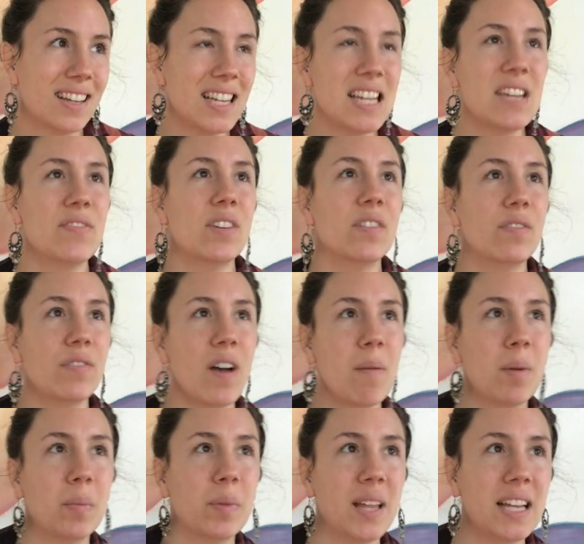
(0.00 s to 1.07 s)
even from
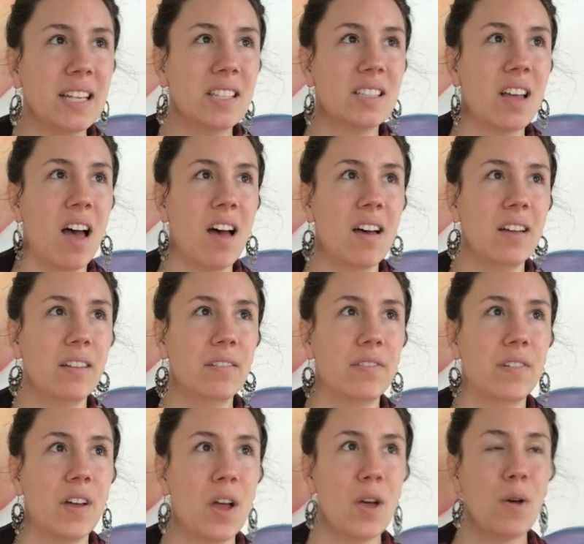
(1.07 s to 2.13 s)
a place of
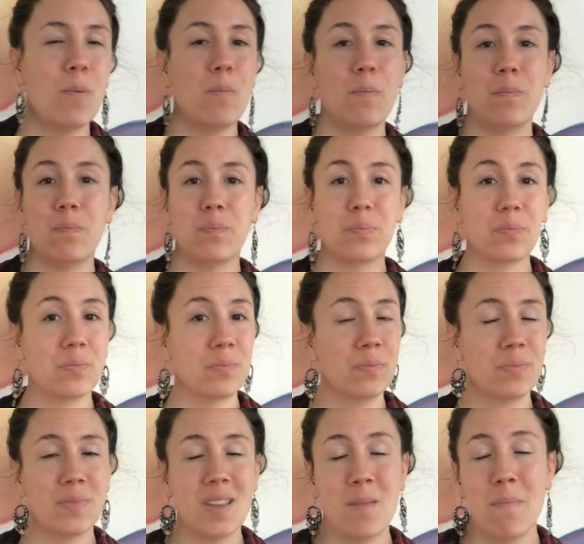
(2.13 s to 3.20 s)

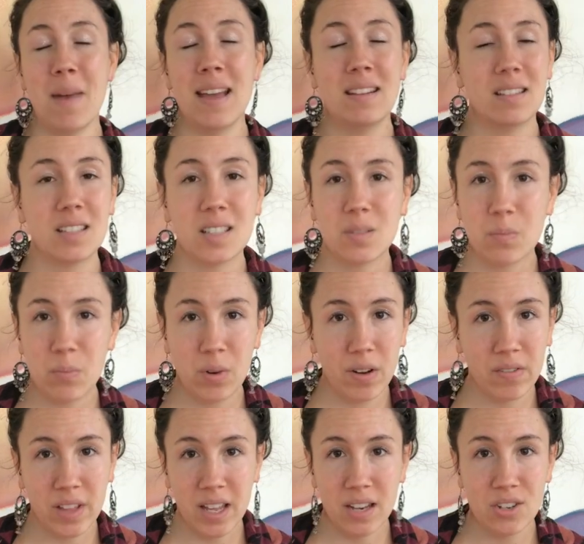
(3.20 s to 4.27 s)
immense
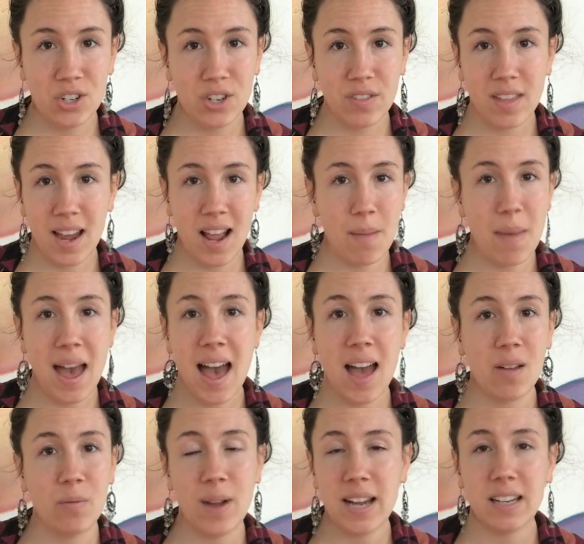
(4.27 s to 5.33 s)
privilege that I'm
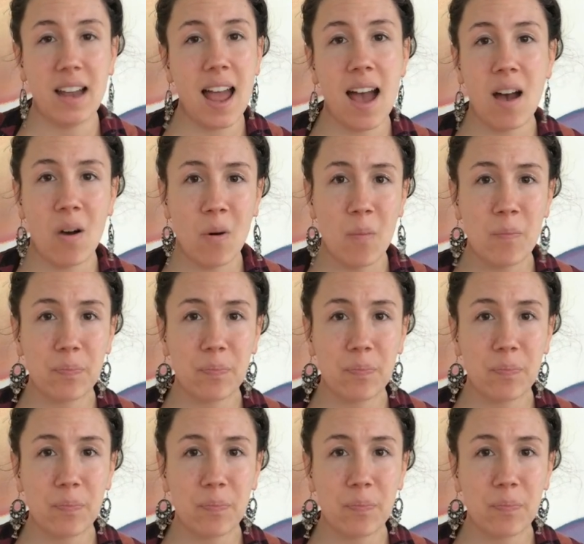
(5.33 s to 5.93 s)
at right now,